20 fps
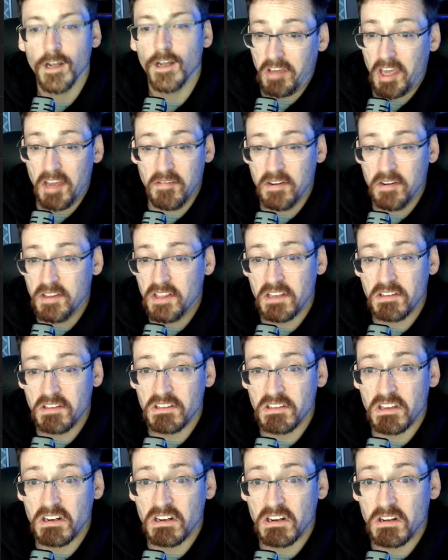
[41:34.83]

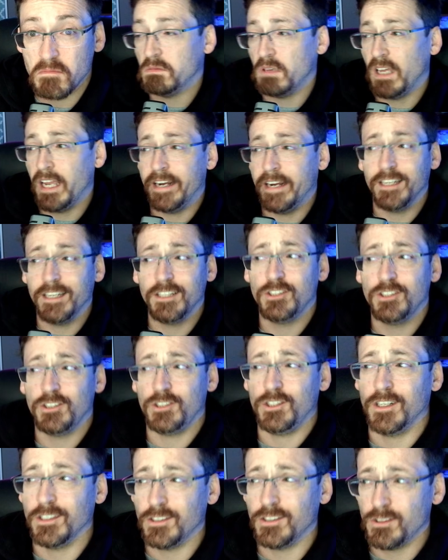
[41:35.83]
Everything's set up and it
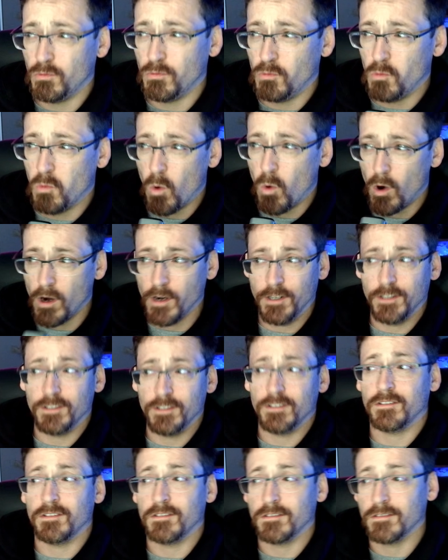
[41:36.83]
just
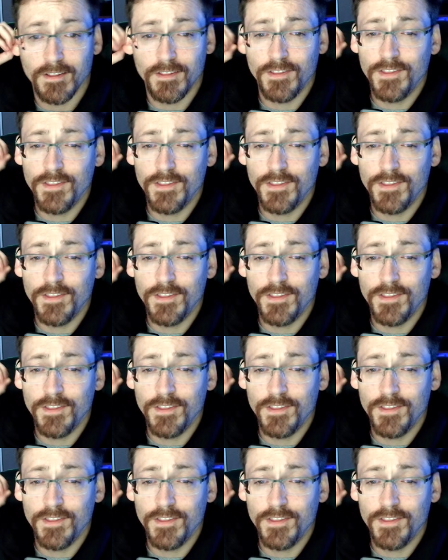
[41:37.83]
works.